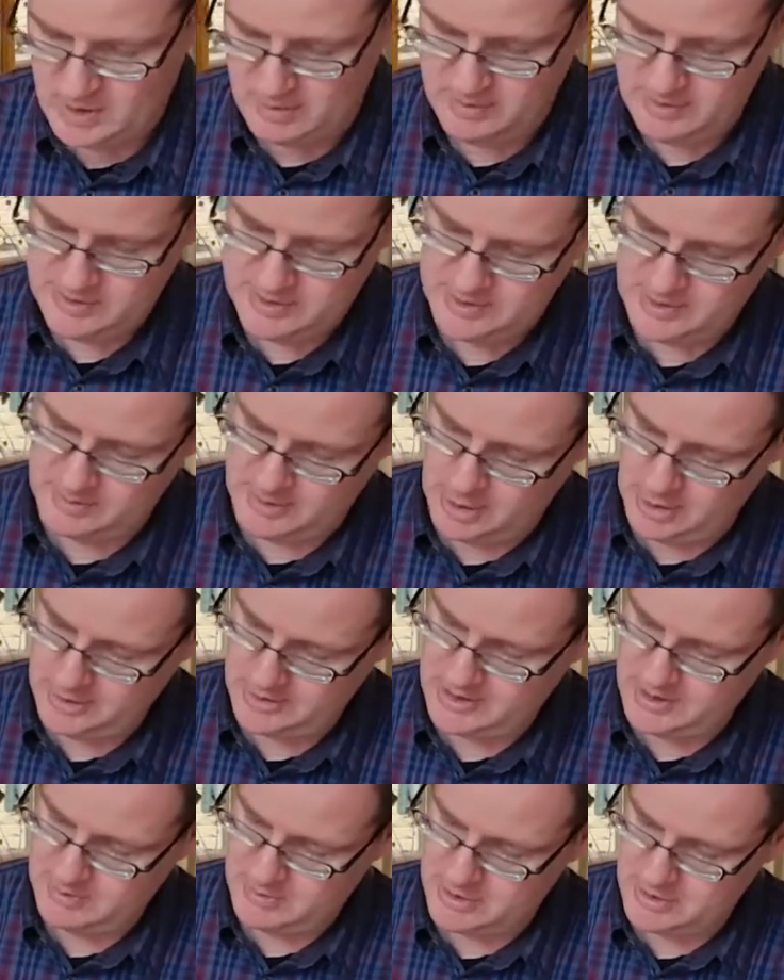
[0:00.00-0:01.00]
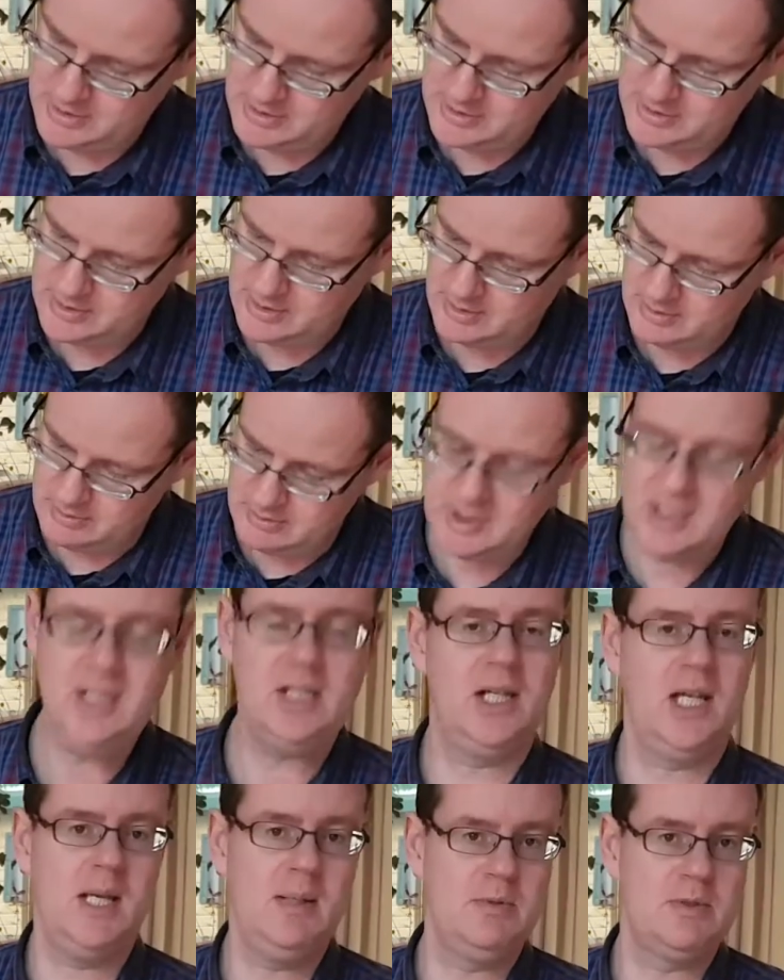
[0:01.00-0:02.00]
This is a mahogany box,
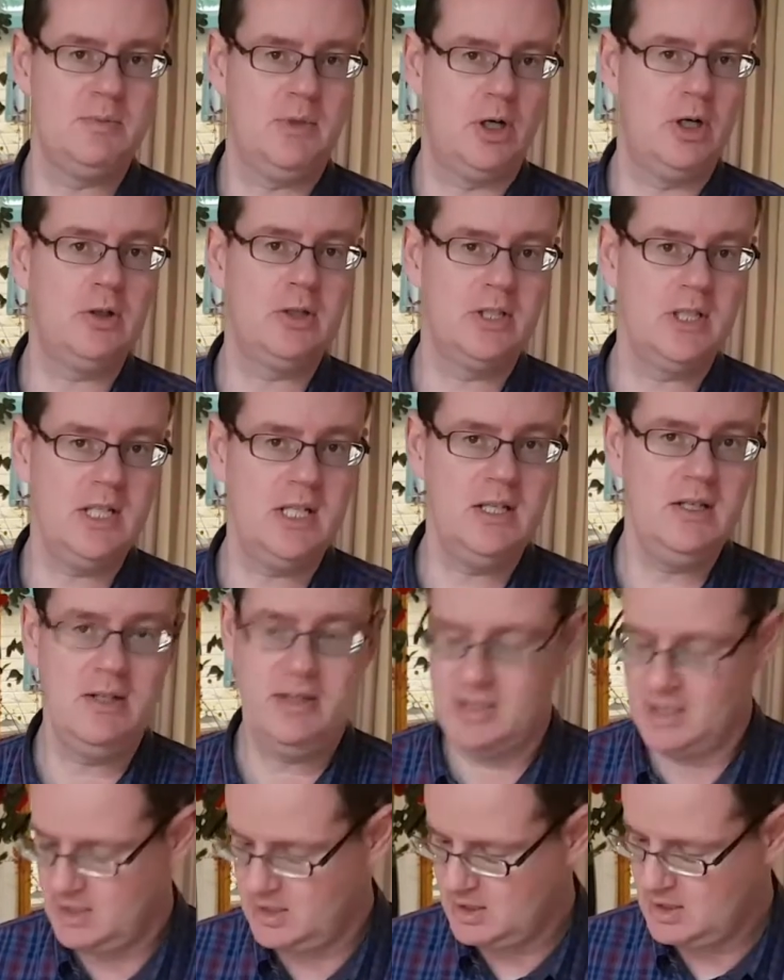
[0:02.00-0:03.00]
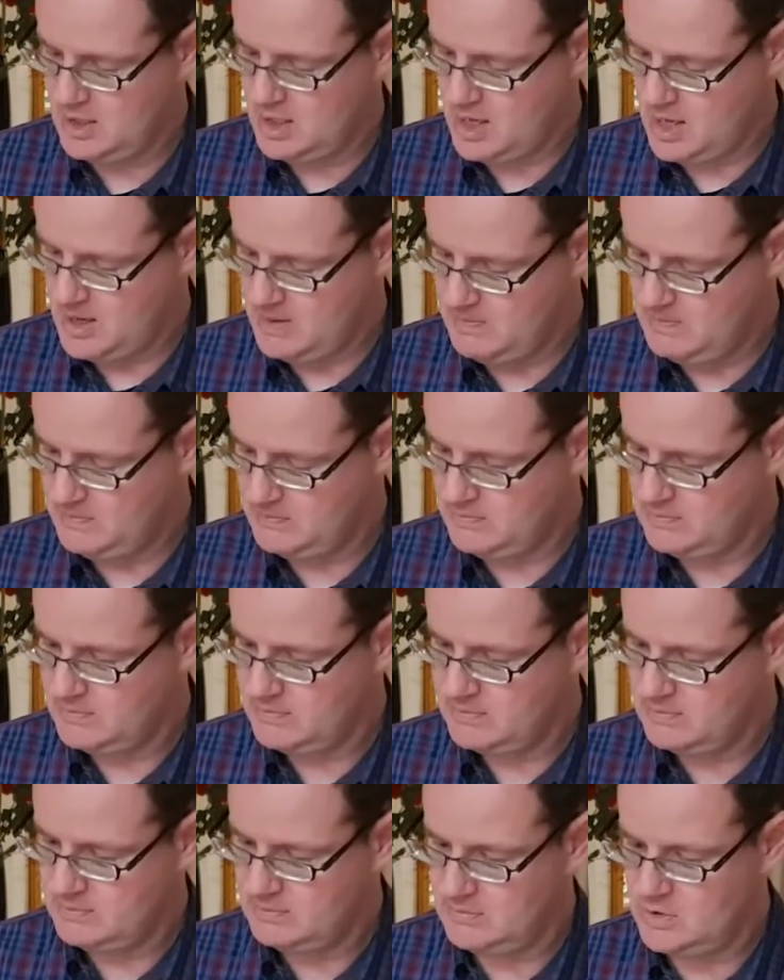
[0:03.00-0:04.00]
reclaimed mahogany.
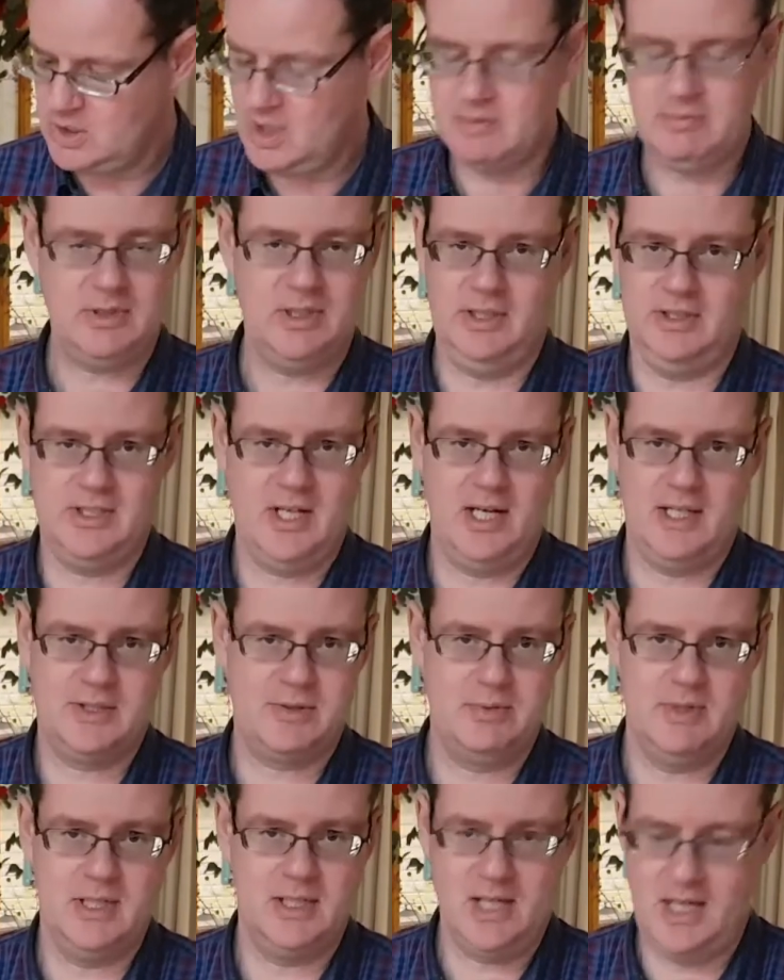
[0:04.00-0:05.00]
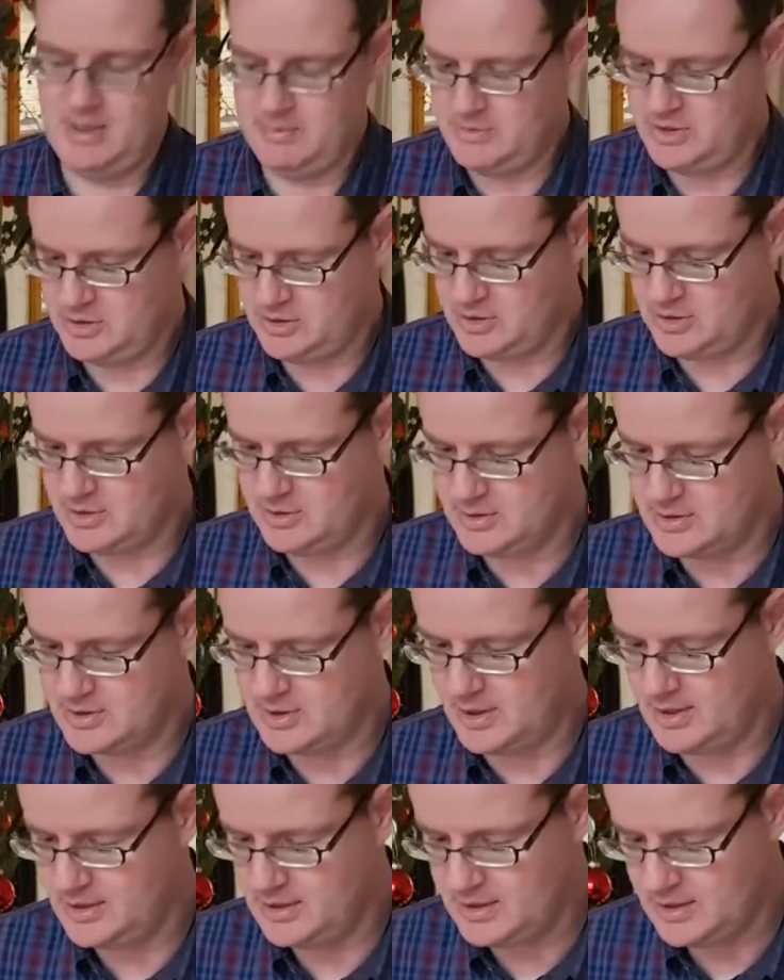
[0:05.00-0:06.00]
You can't really tell it's reclaimed, it just looks
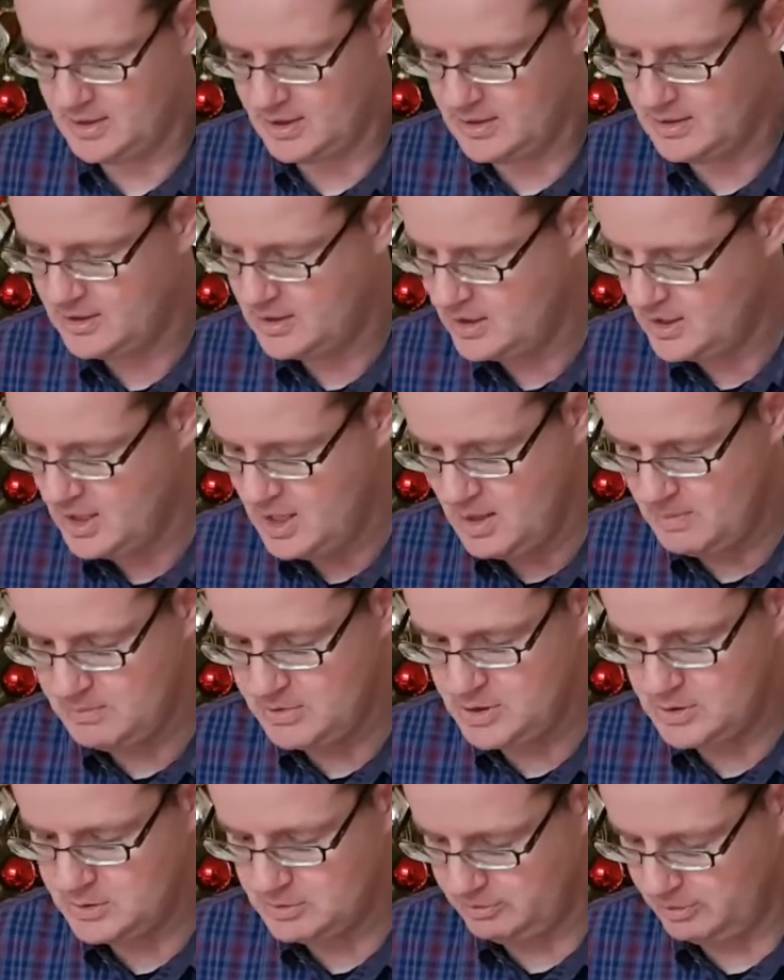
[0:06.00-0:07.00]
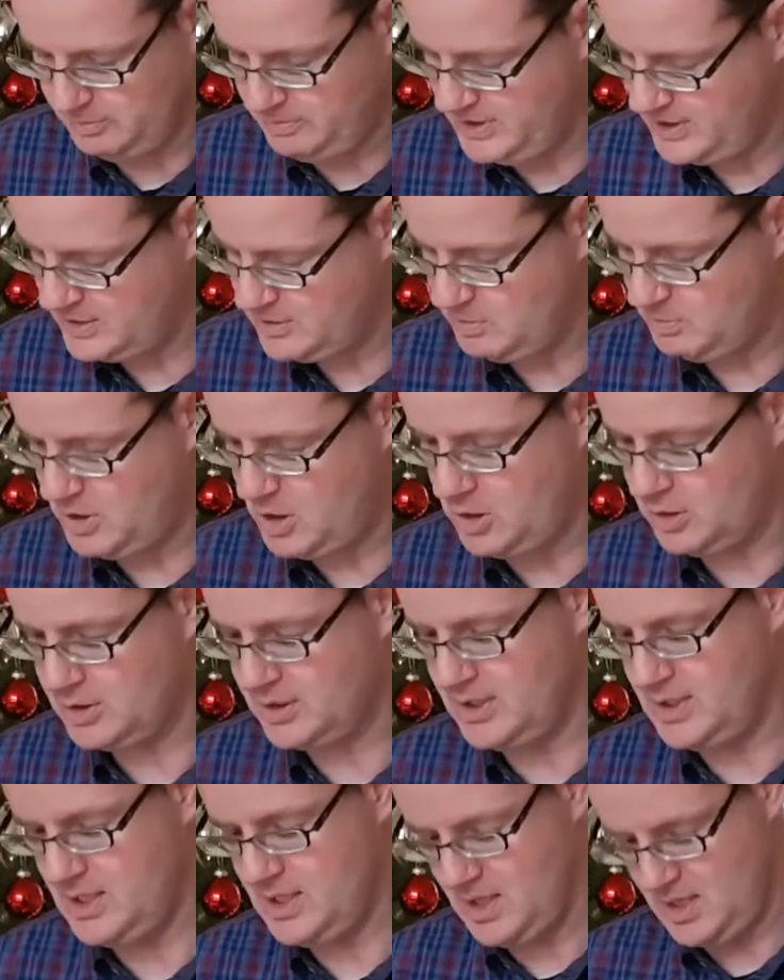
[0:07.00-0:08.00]
like a beautiful piece of
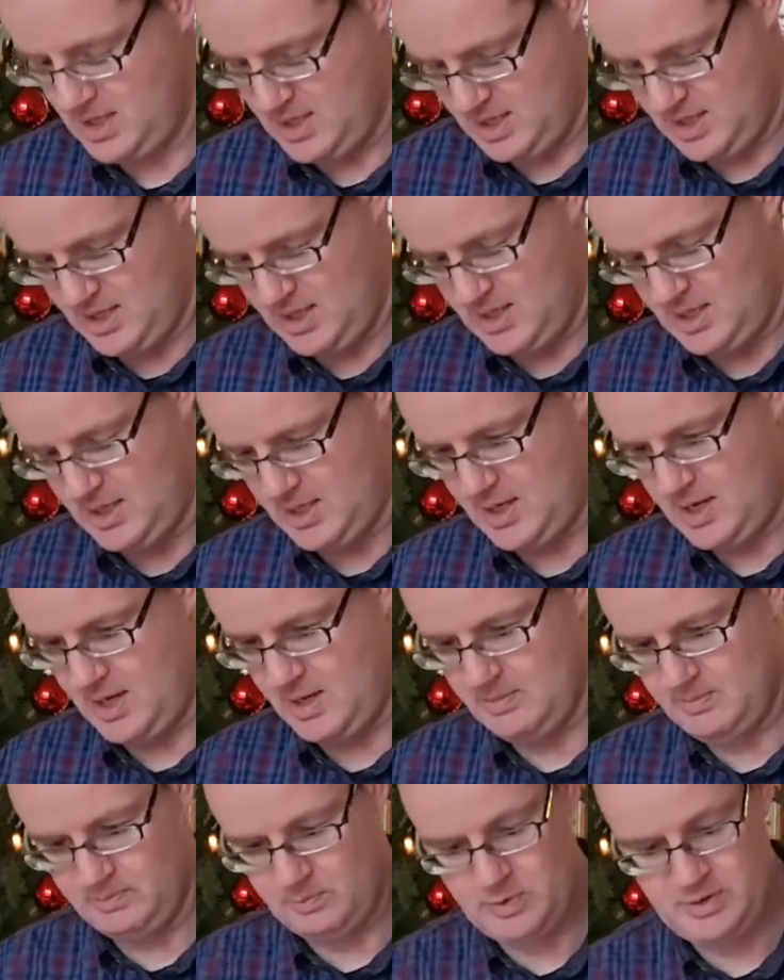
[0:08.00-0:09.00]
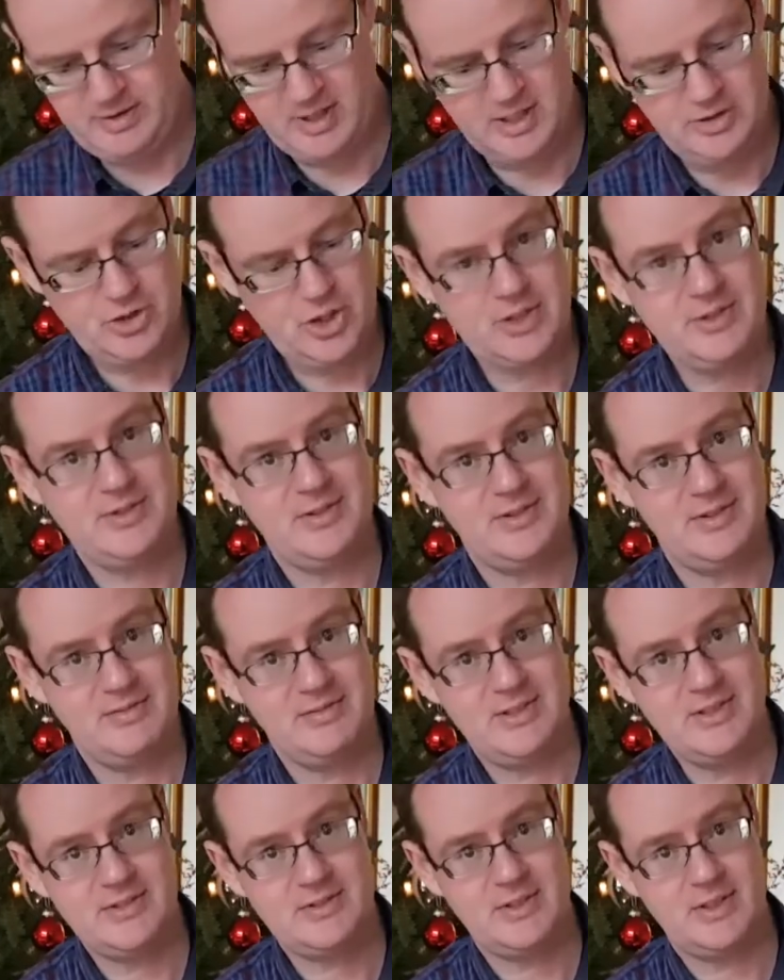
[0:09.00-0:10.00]
mahogany. With hinges,
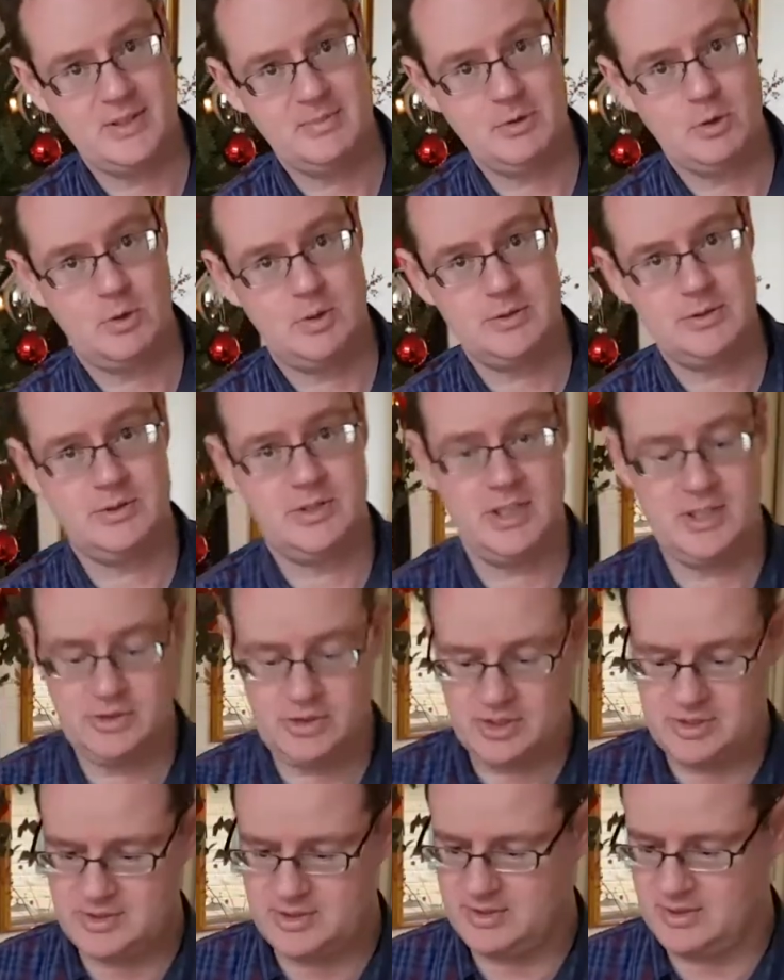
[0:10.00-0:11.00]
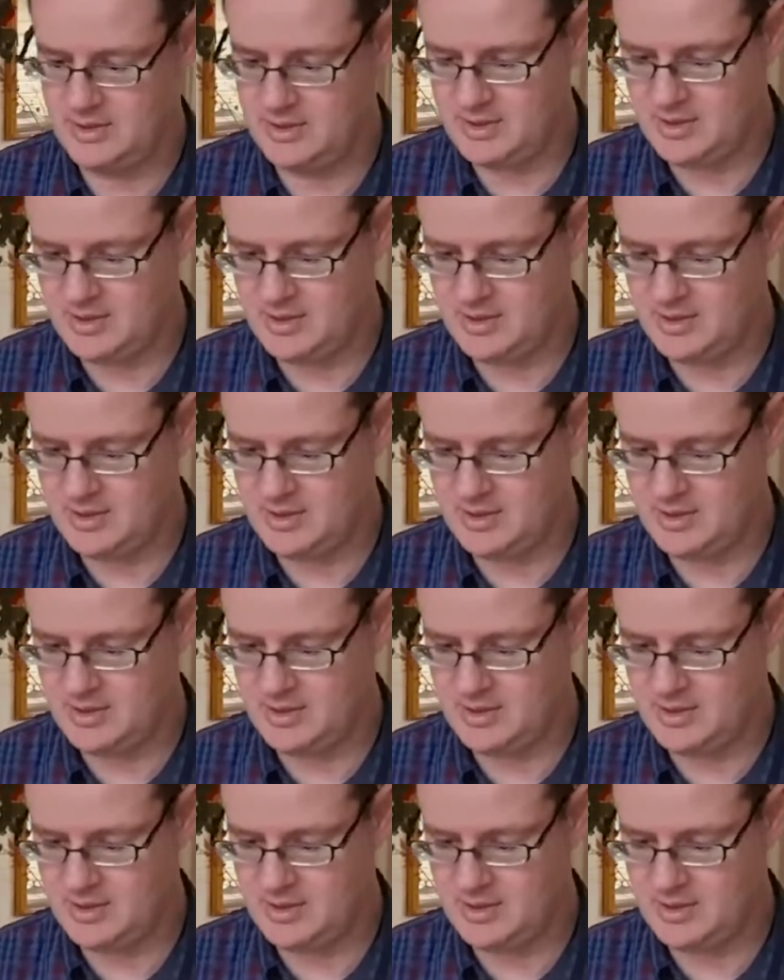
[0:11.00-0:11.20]
this time, quadrant hinges.